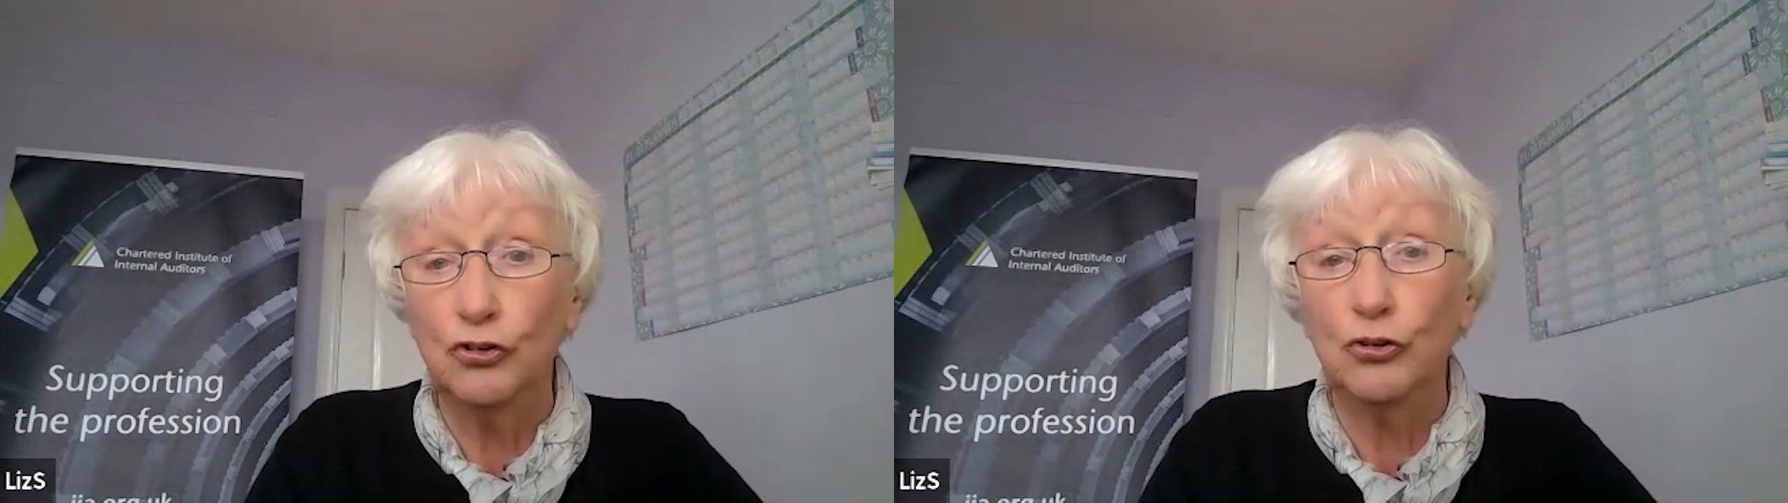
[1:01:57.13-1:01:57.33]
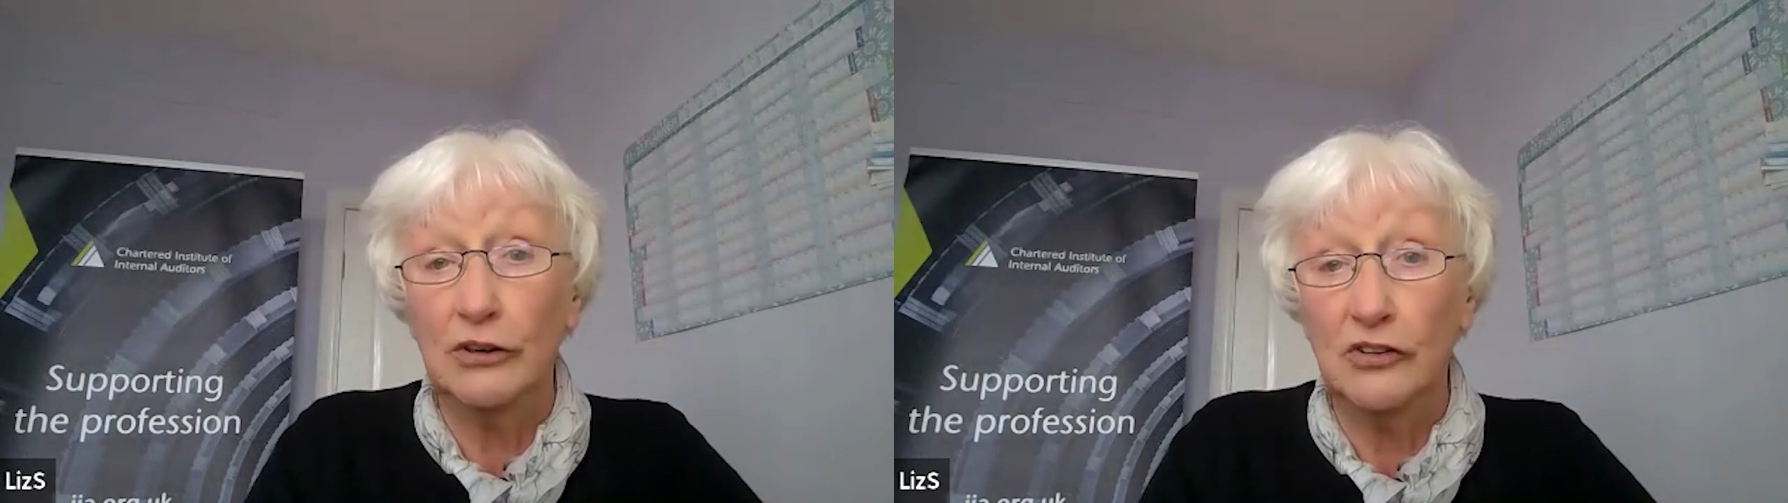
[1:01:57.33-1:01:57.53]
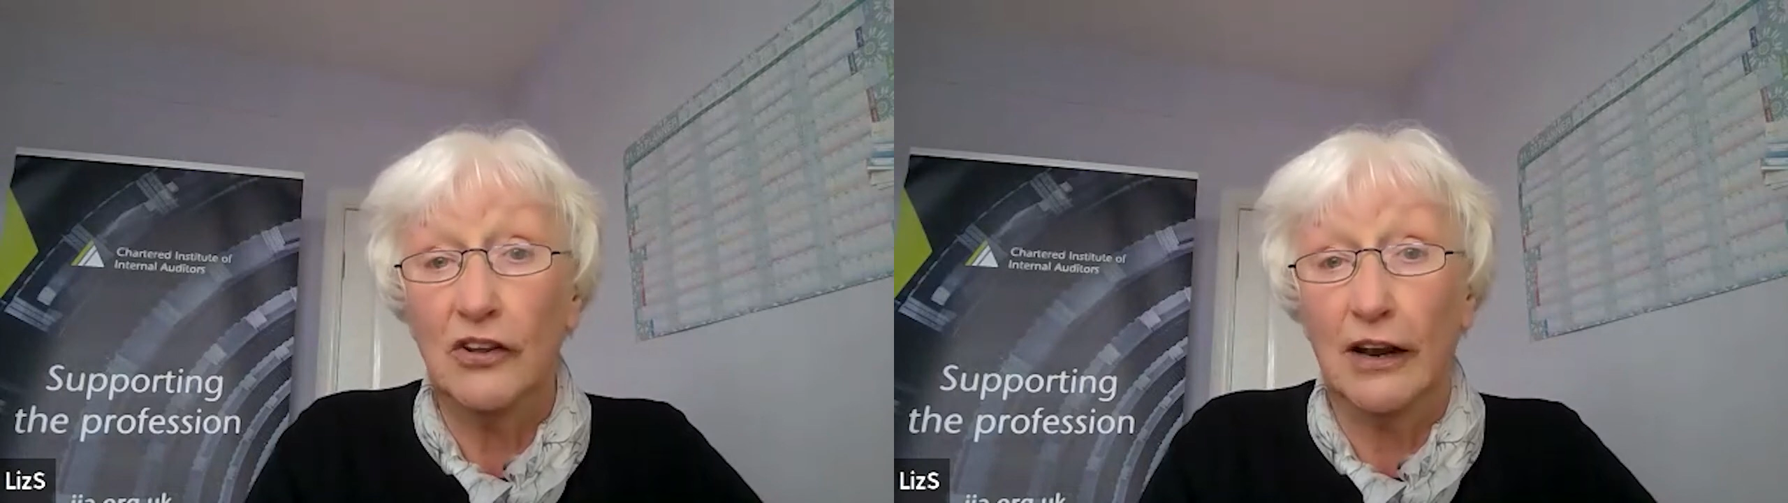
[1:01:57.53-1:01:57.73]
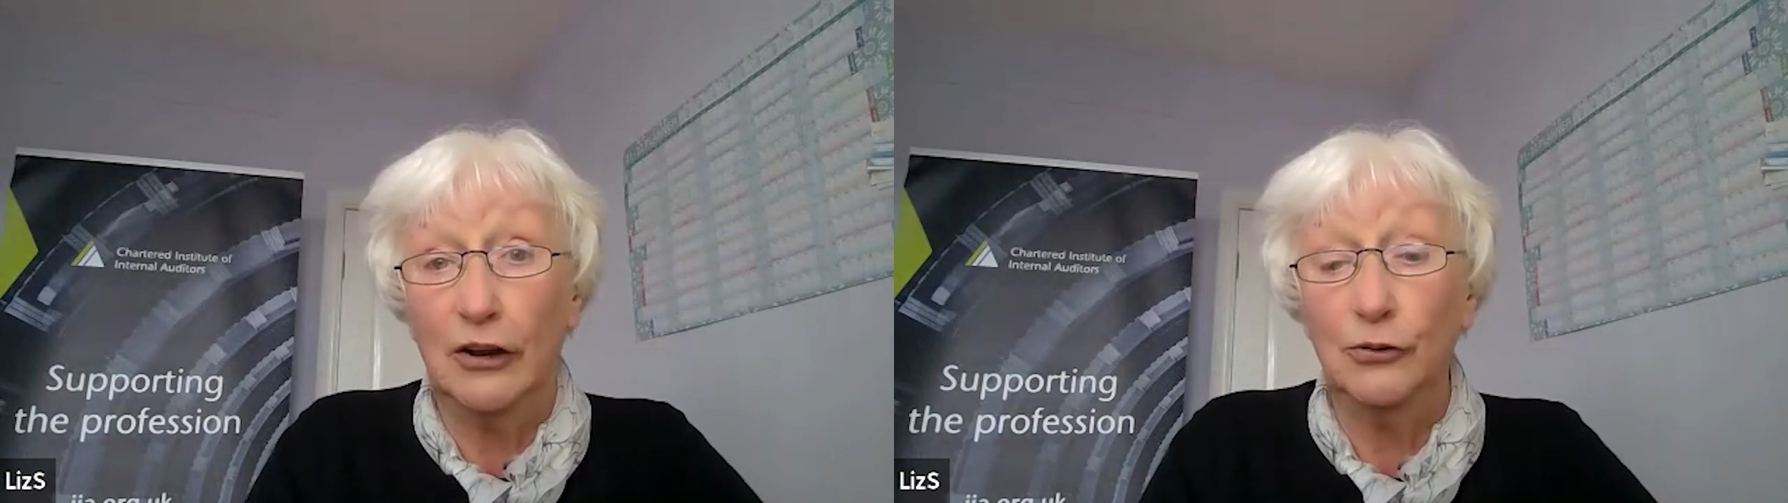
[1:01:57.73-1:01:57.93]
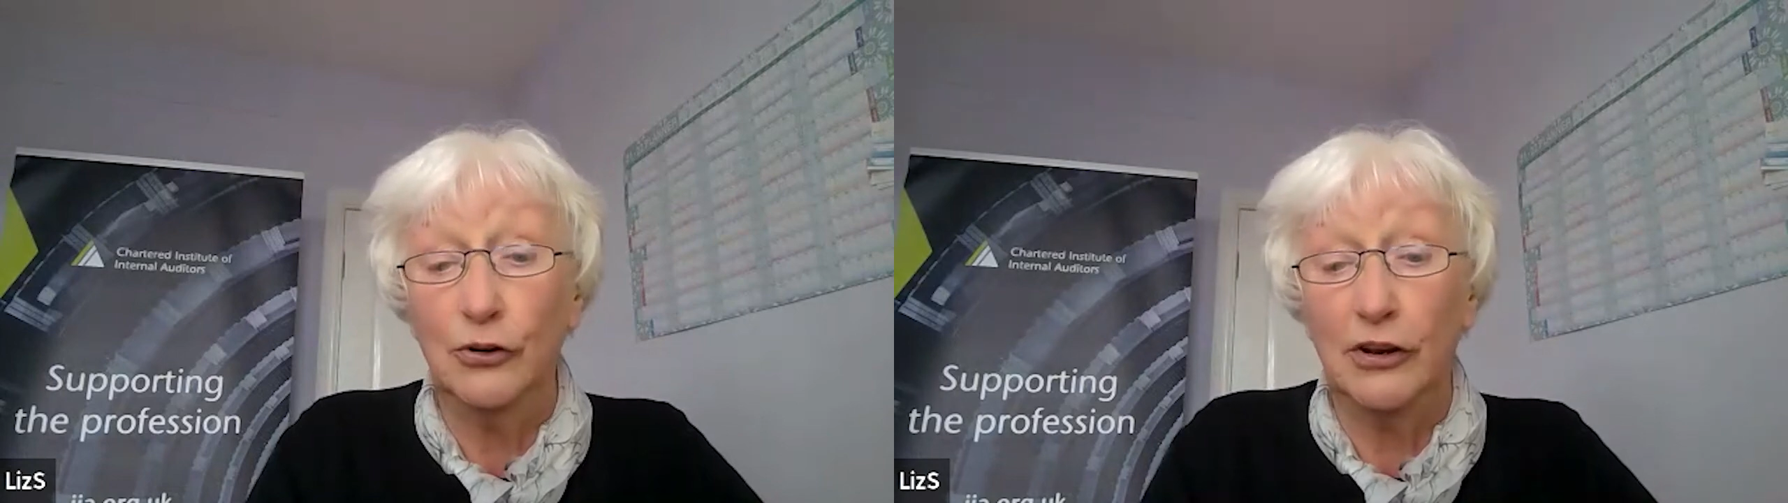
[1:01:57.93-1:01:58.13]
to
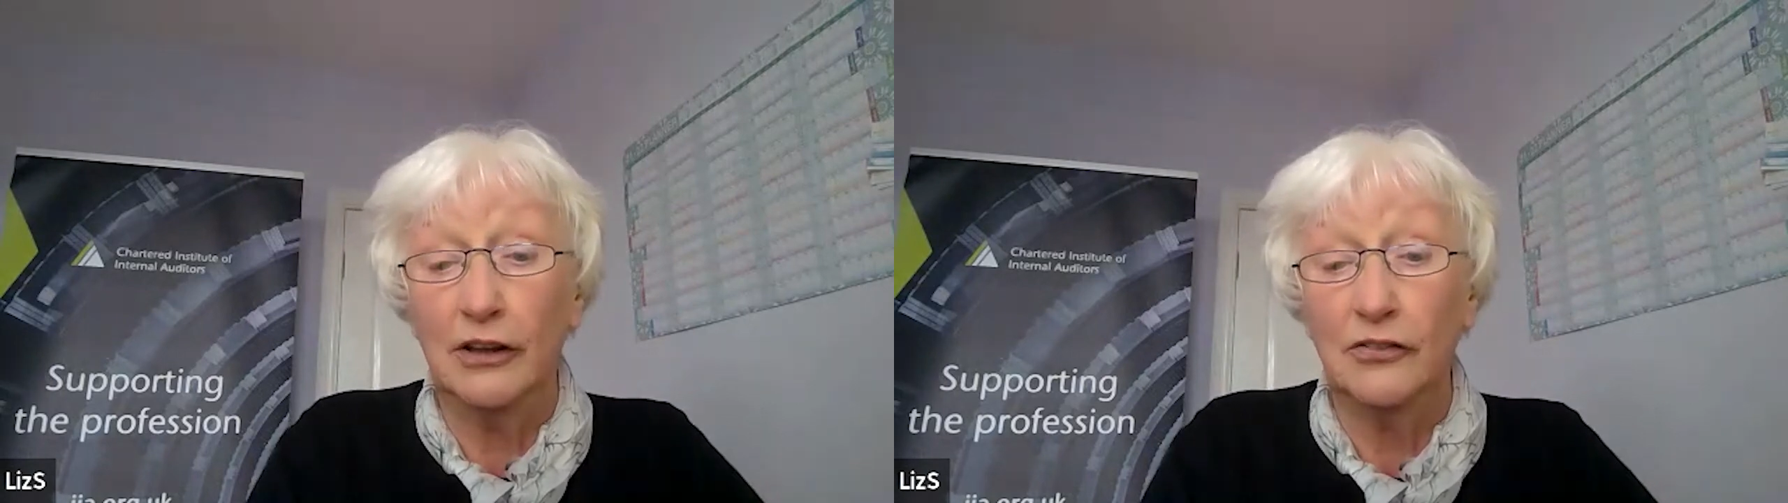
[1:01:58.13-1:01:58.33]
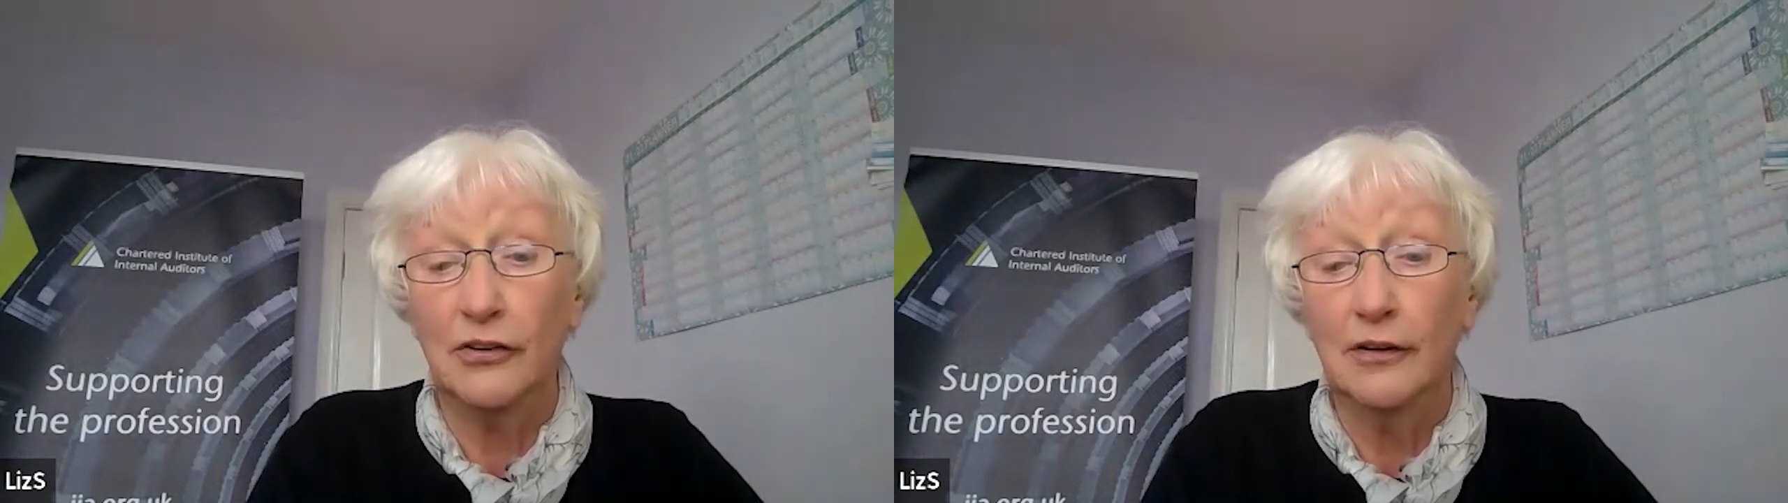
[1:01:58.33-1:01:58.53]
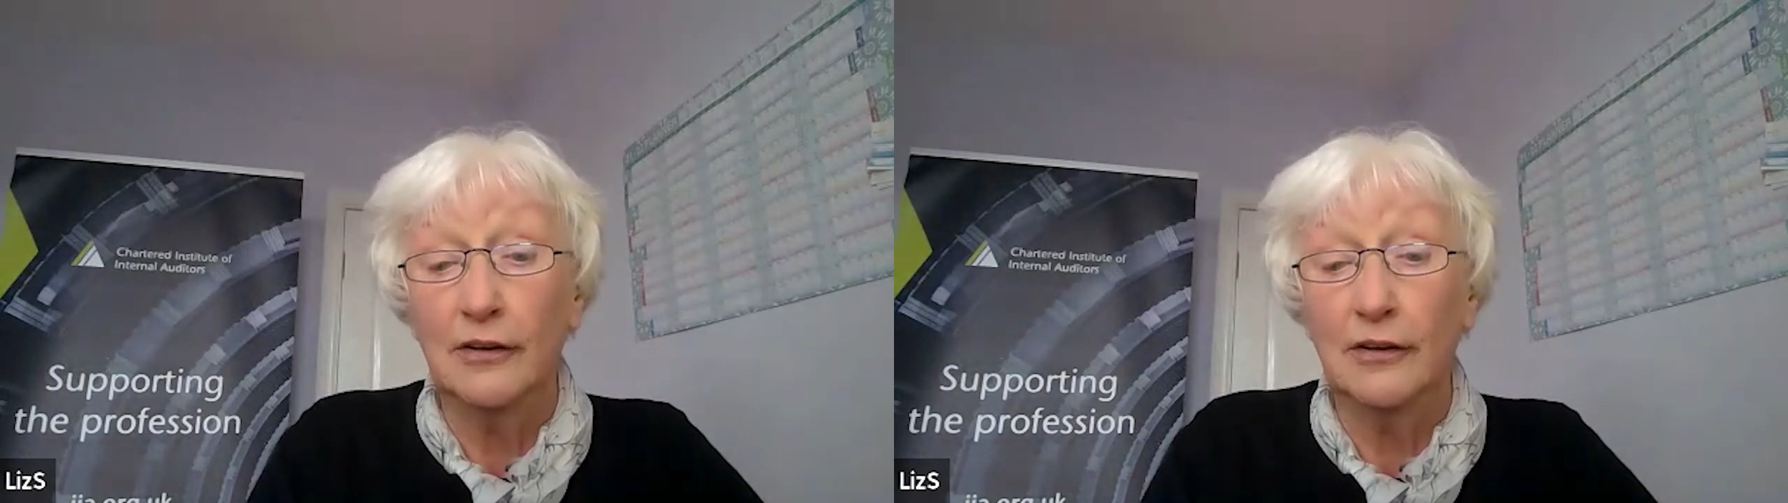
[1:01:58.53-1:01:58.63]
Internal Audit,